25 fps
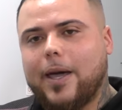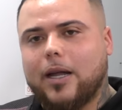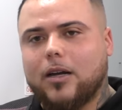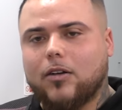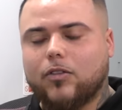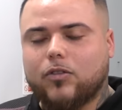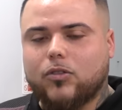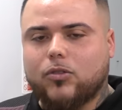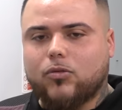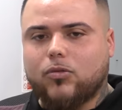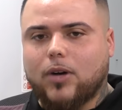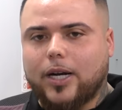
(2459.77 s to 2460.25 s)

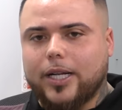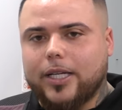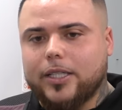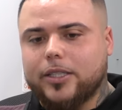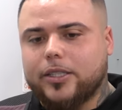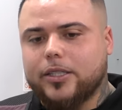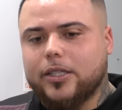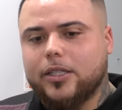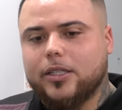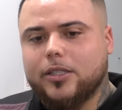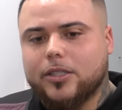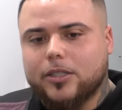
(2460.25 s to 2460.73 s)
And I've run
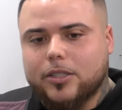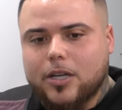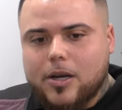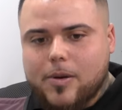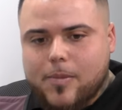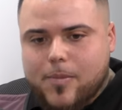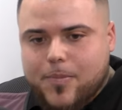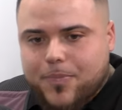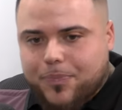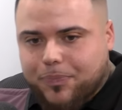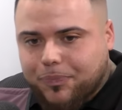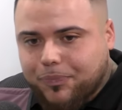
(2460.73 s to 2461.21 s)
into this
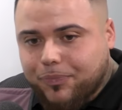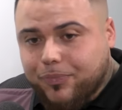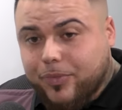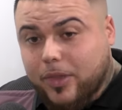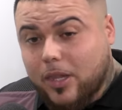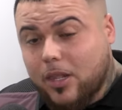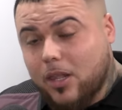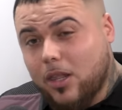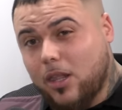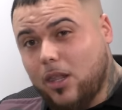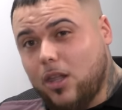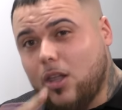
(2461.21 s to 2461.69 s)
um,
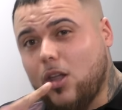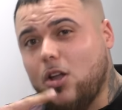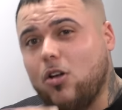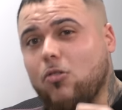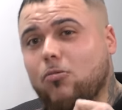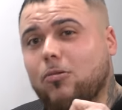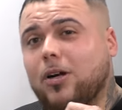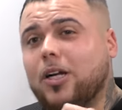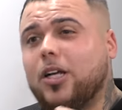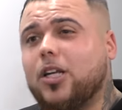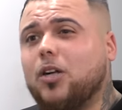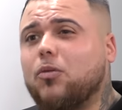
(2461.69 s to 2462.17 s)

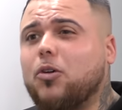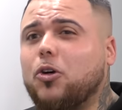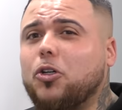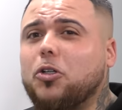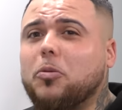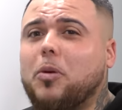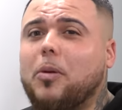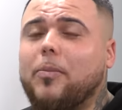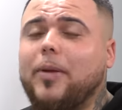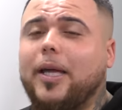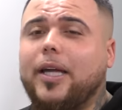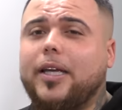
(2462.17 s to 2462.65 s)
Run out the
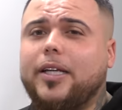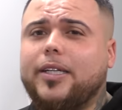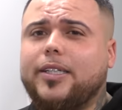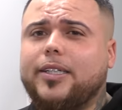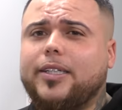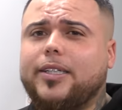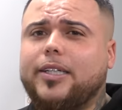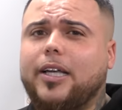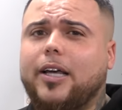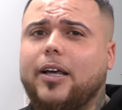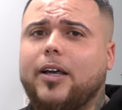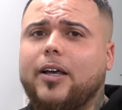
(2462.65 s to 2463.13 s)
road with my mate
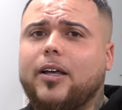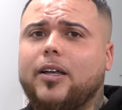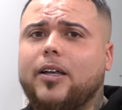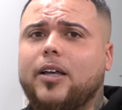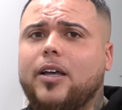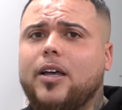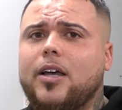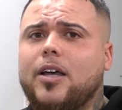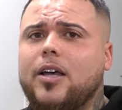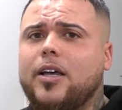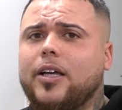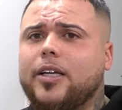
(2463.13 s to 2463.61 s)
St
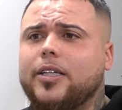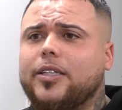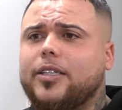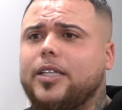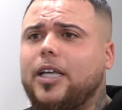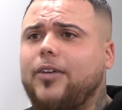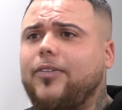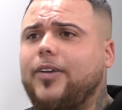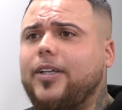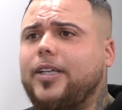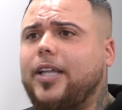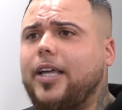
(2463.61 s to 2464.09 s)
uh,
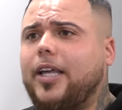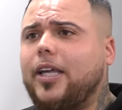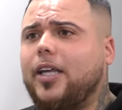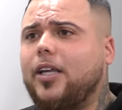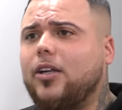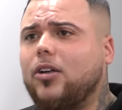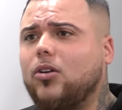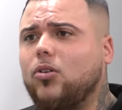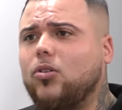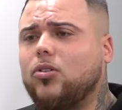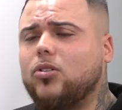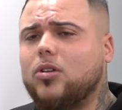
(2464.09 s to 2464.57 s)
Stevie
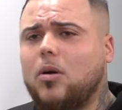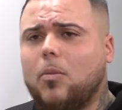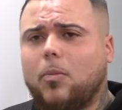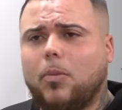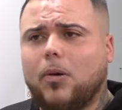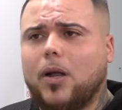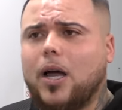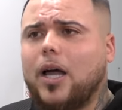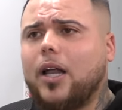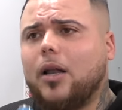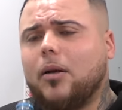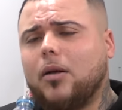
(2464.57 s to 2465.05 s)
D, who's a
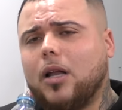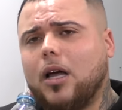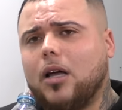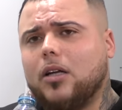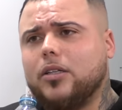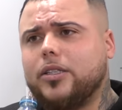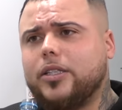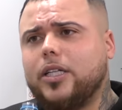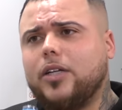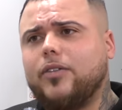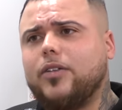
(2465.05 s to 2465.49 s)
blind like